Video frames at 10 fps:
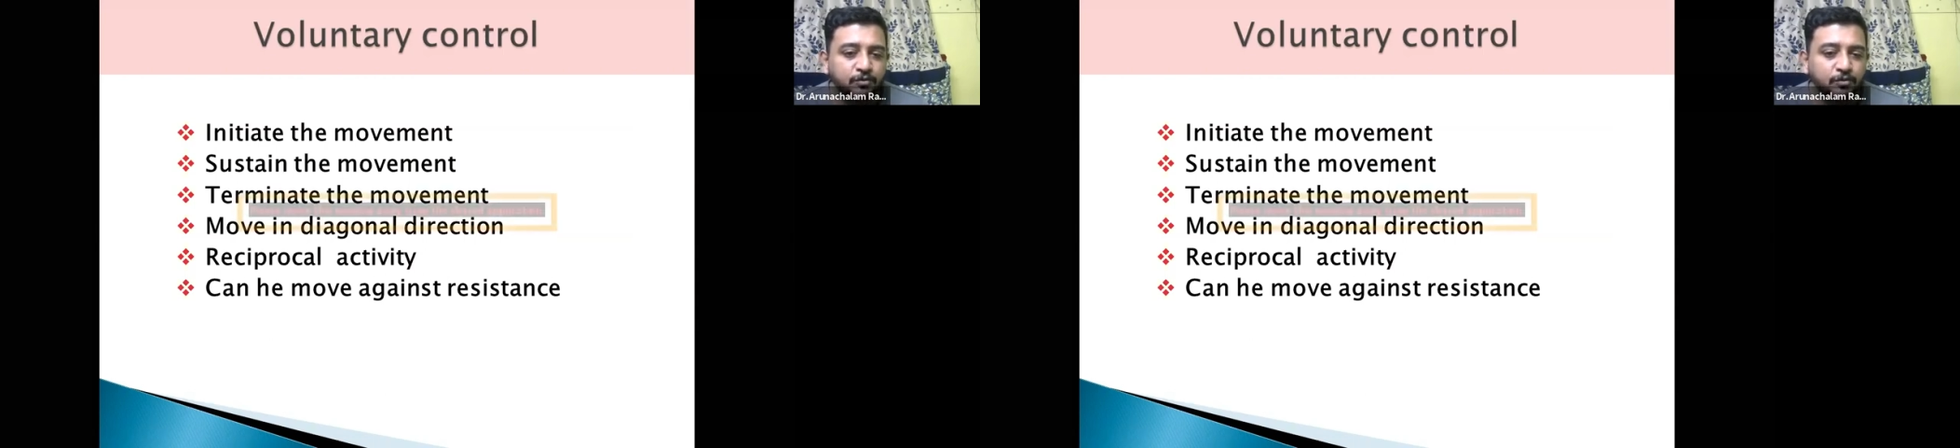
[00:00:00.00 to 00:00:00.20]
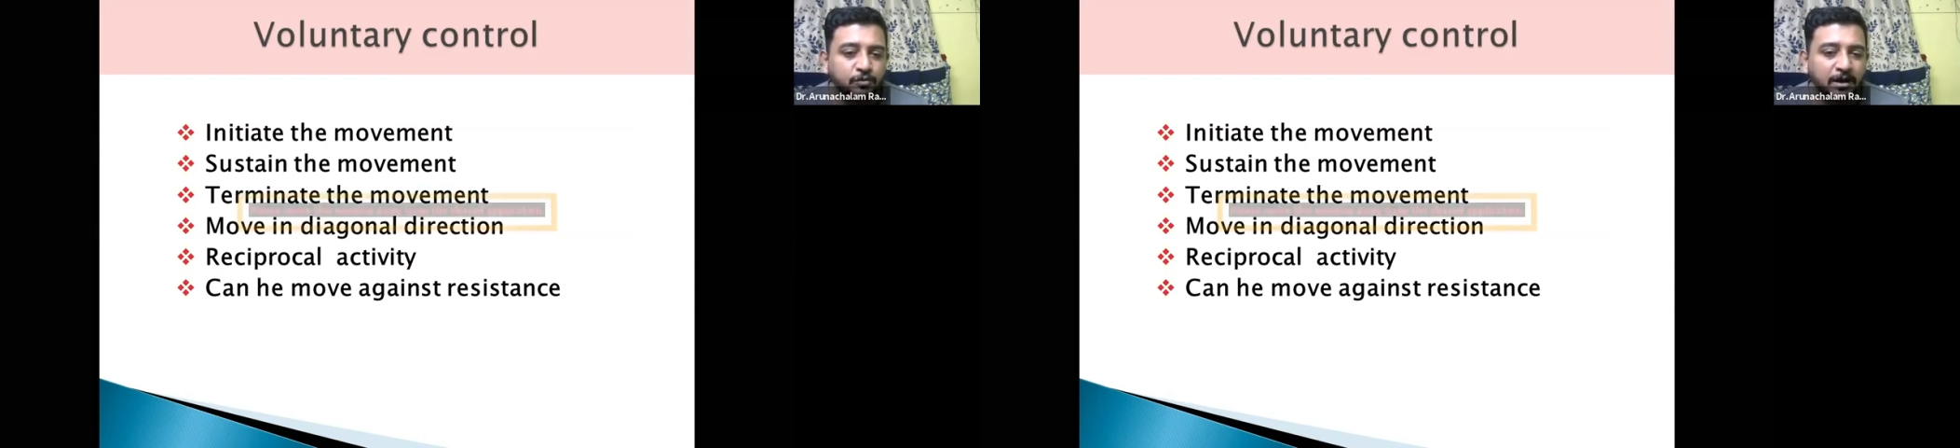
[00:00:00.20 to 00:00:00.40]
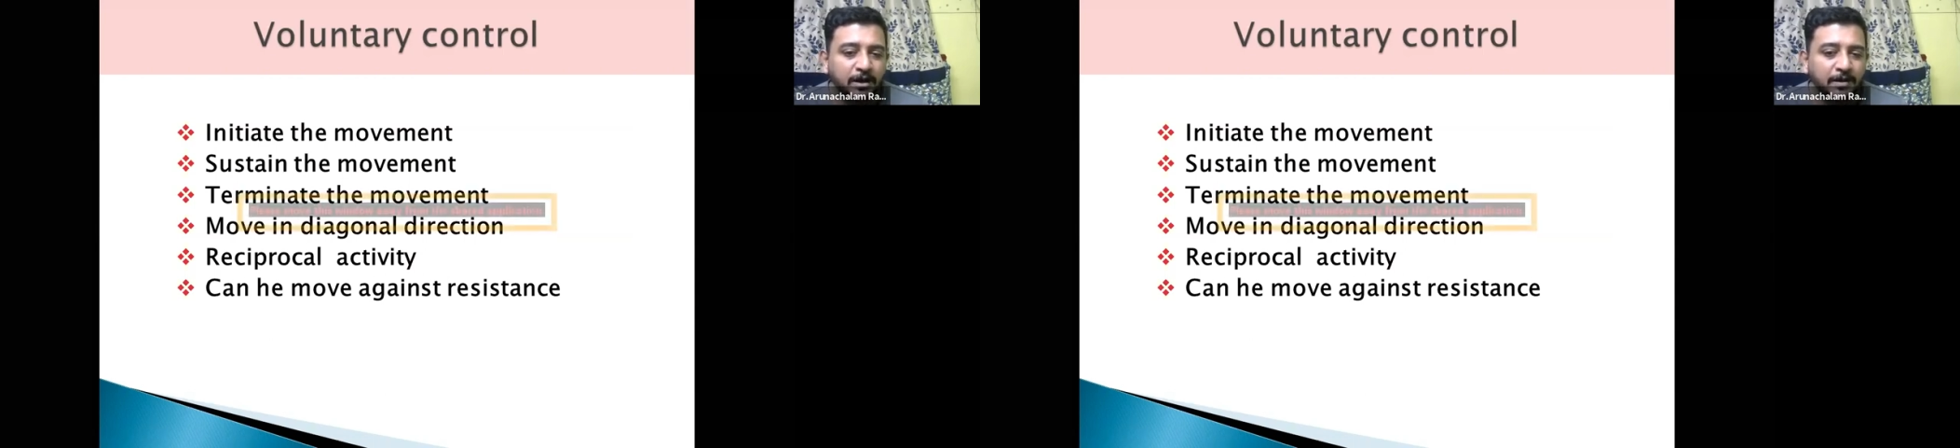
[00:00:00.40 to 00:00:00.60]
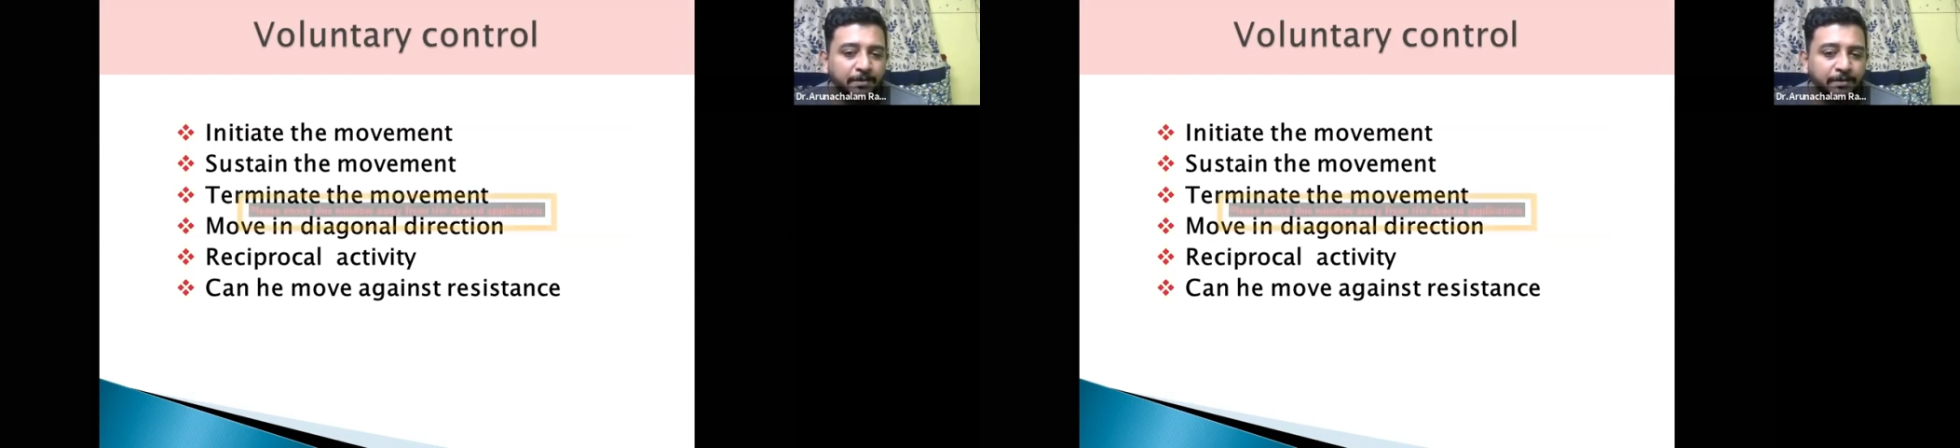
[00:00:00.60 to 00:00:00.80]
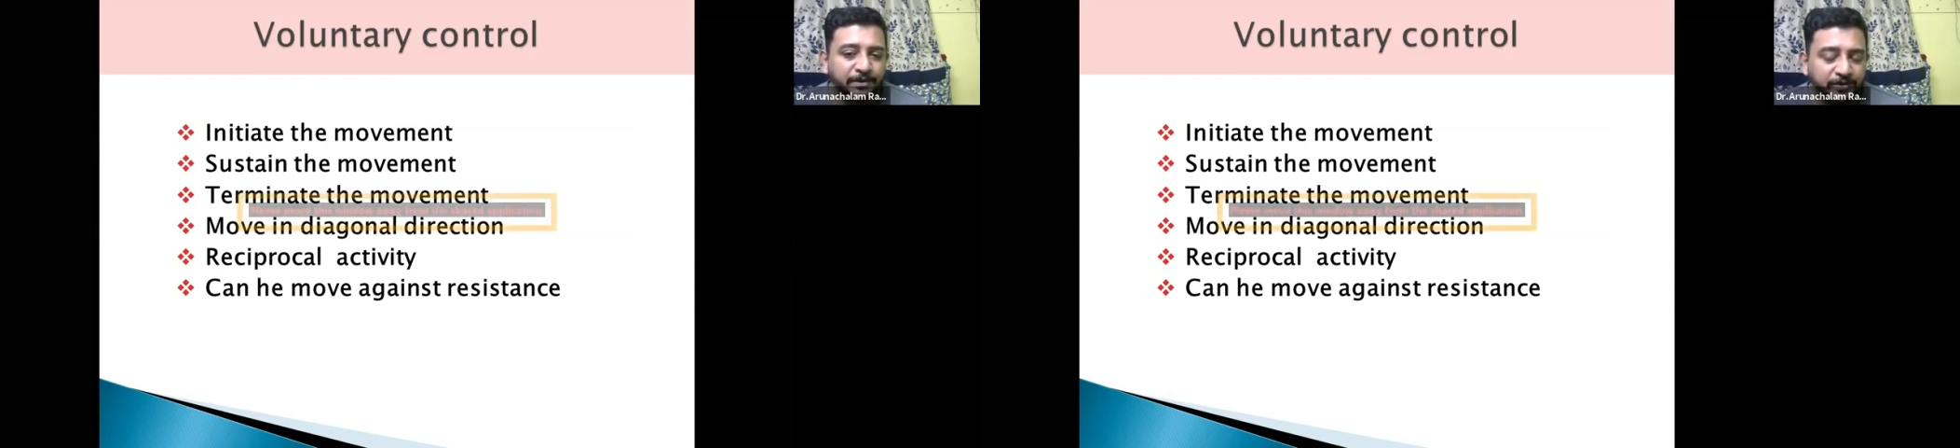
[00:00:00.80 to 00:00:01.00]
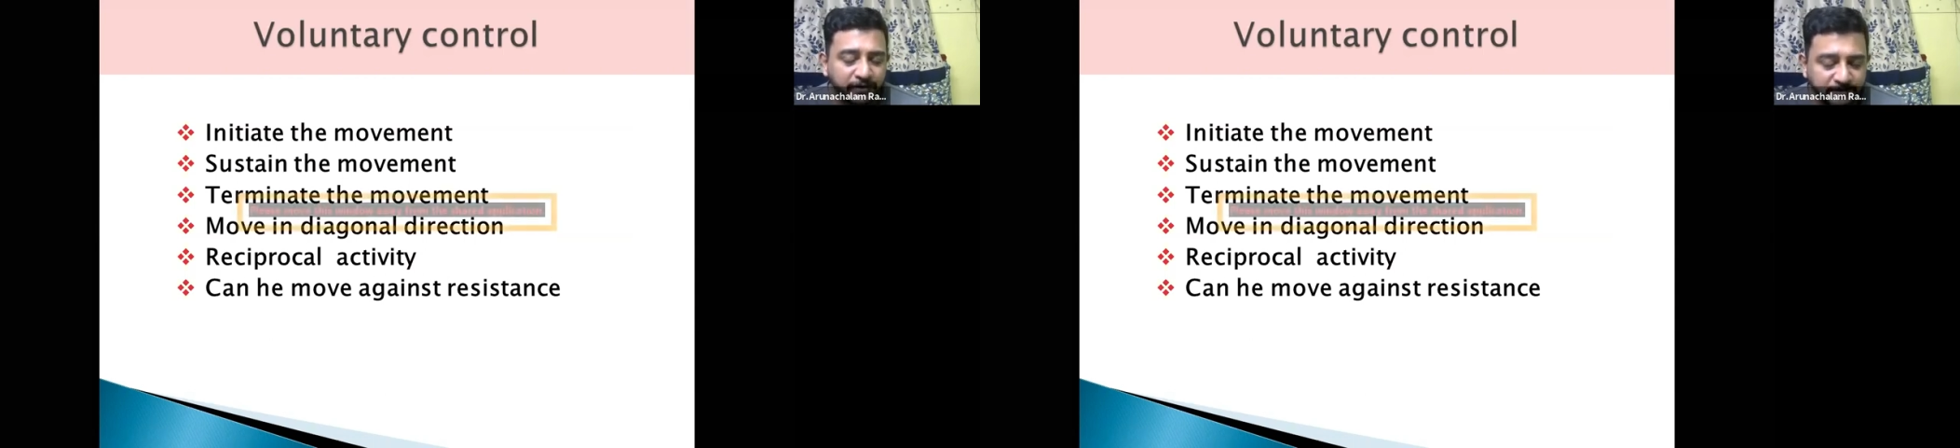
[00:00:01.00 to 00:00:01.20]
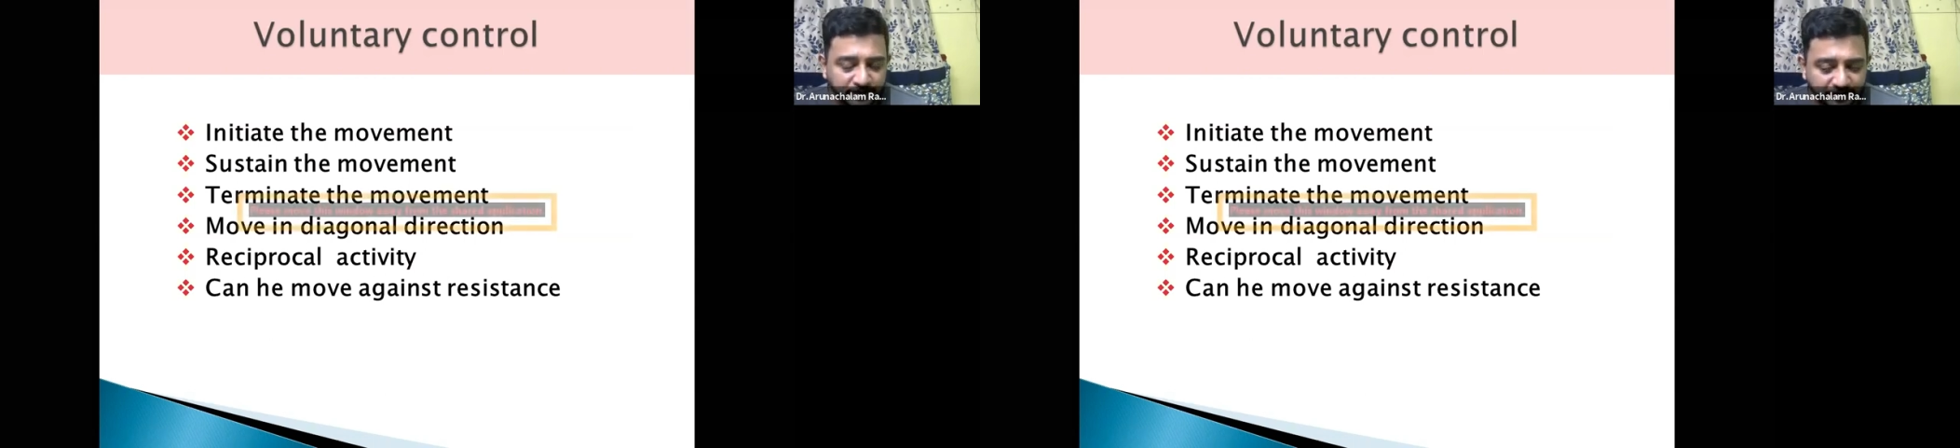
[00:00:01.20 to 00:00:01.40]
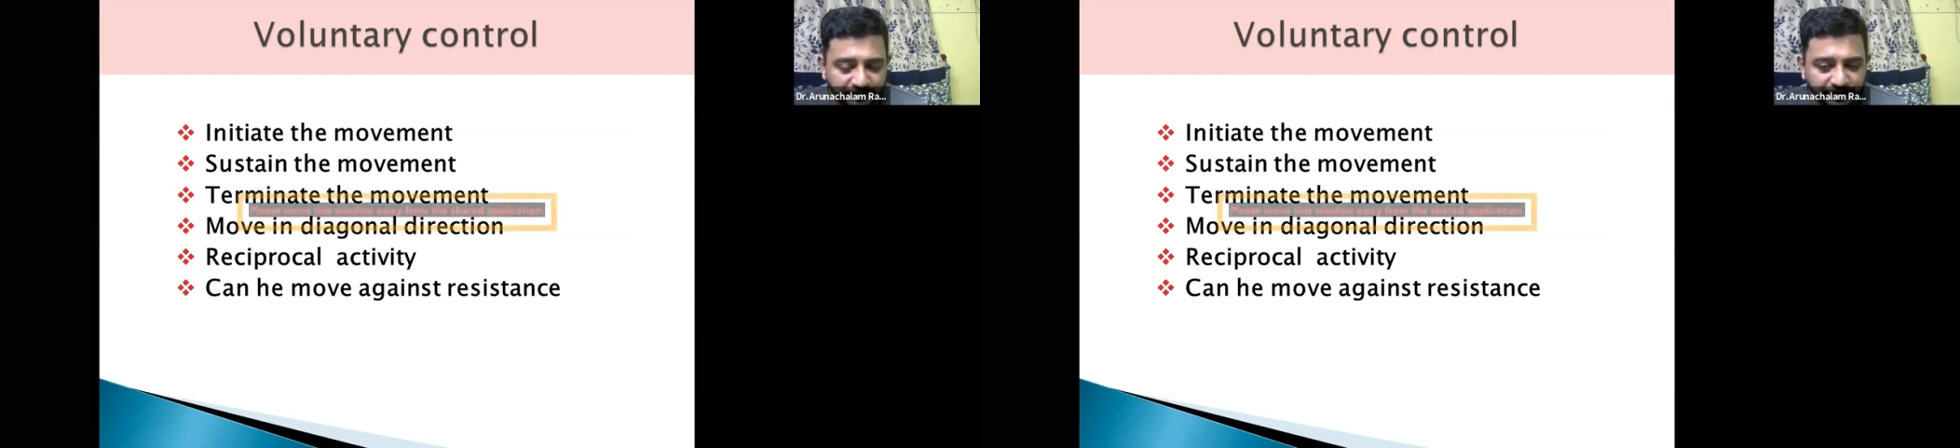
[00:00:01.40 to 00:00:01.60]
who are pioneers
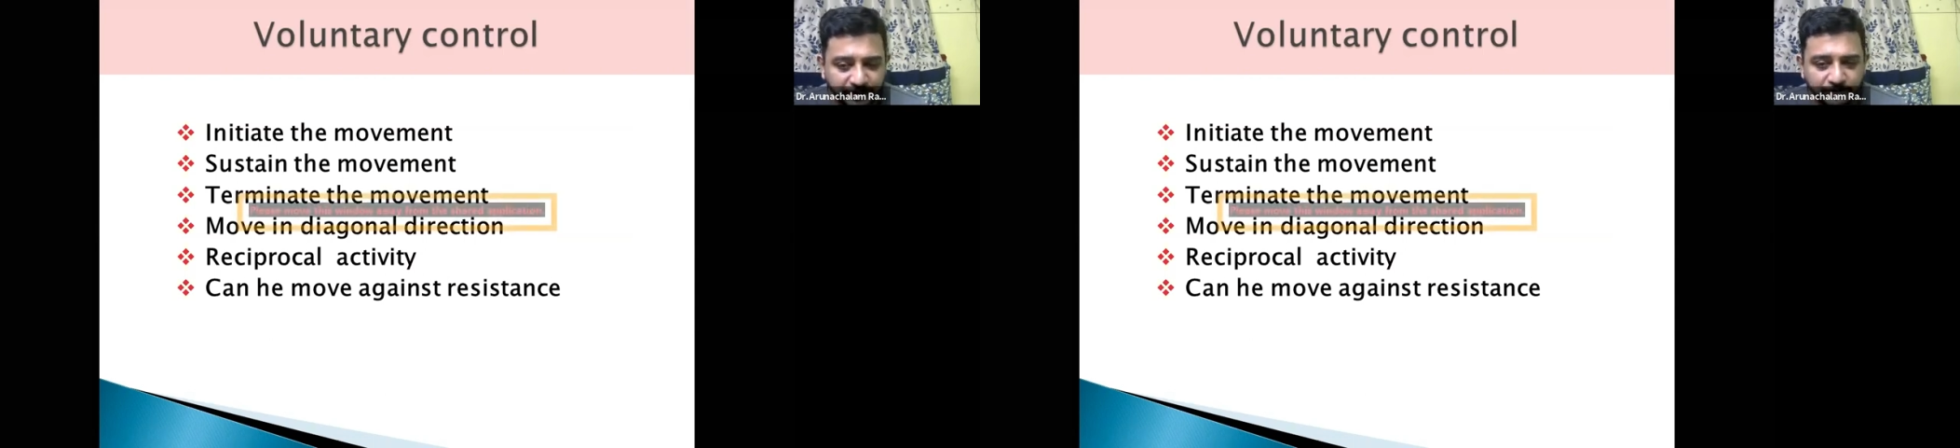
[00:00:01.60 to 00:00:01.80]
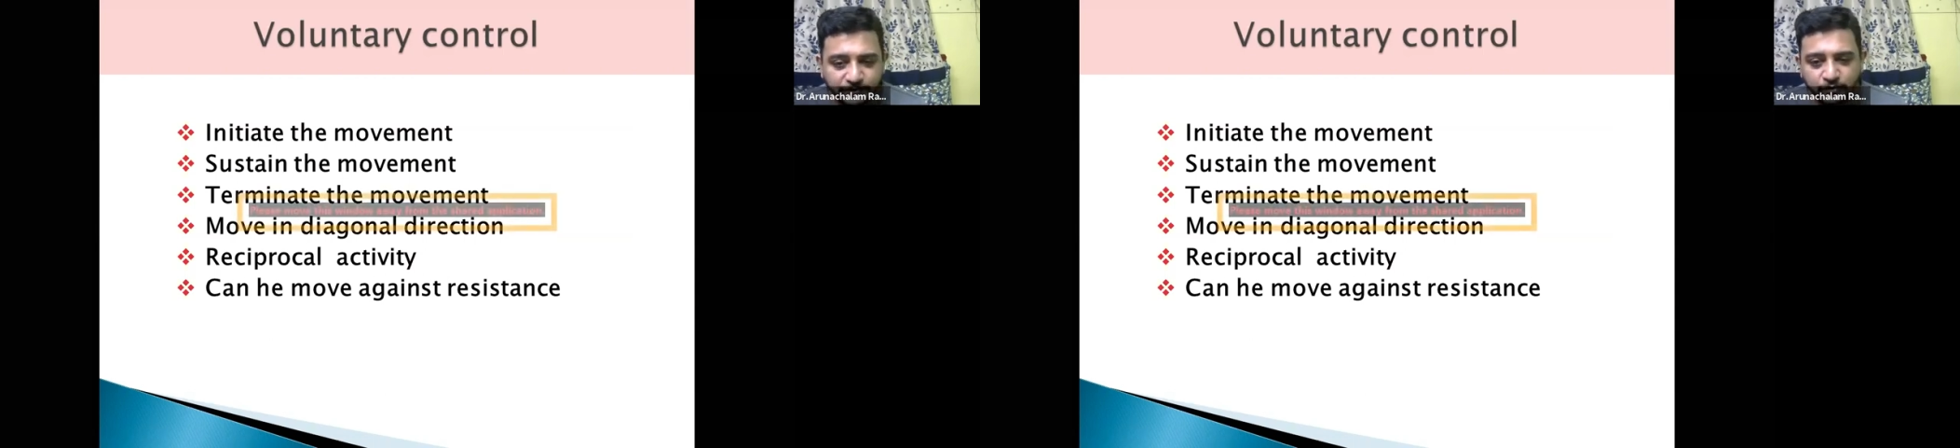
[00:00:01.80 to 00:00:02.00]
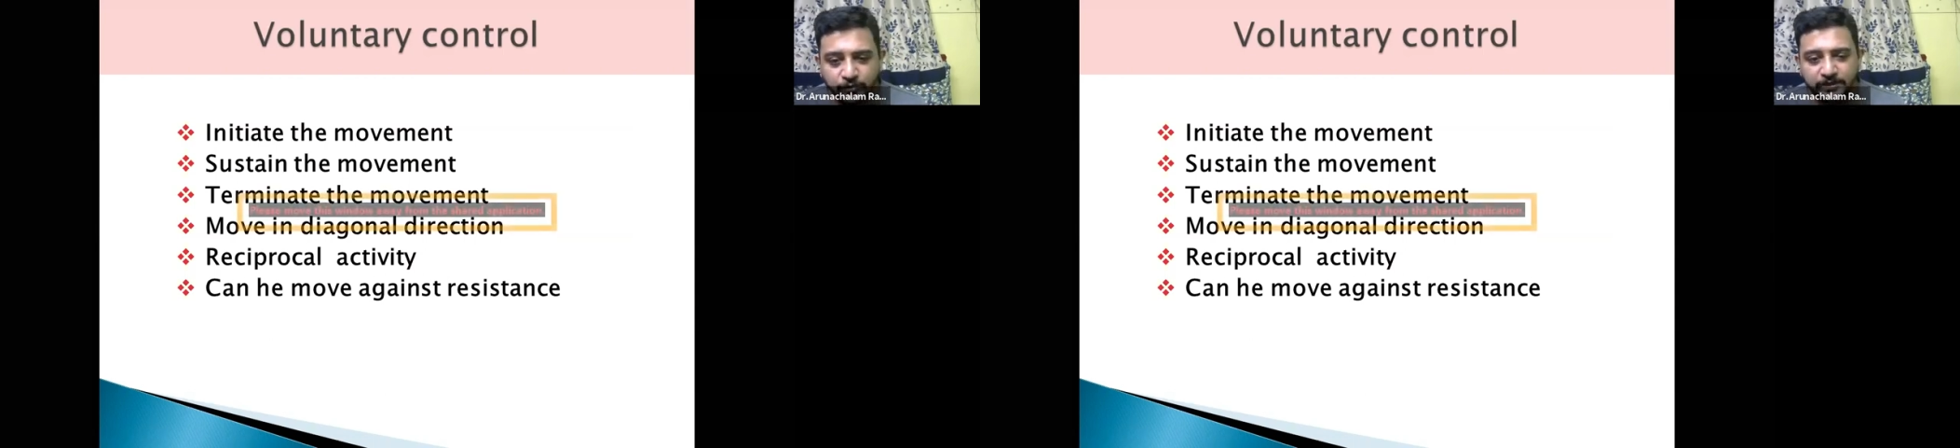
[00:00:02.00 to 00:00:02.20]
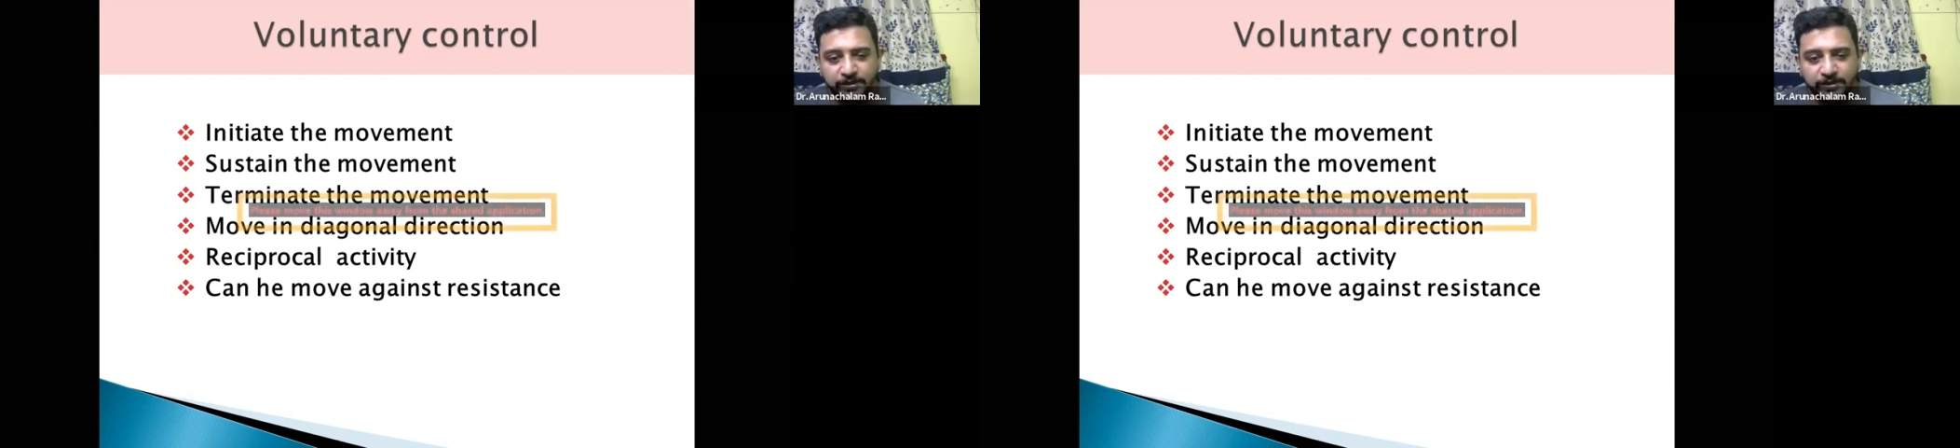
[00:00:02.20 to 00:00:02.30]
in the field of stroke